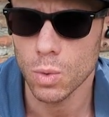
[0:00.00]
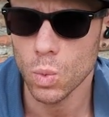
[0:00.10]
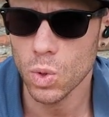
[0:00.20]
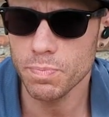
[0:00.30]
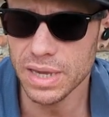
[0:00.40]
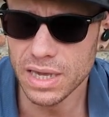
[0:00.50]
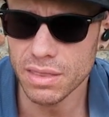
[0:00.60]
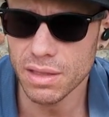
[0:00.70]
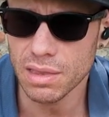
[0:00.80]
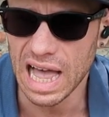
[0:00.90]
would be
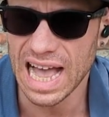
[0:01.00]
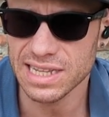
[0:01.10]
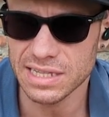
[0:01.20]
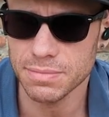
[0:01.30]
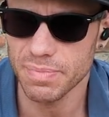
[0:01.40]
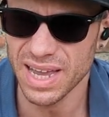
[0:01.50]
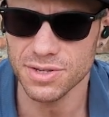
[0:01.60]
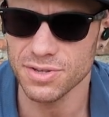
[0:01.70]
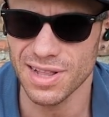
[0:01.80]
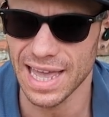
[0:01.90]
the last
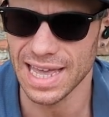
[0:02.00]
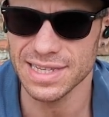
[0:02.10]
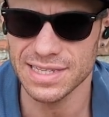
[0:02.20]
Pixel A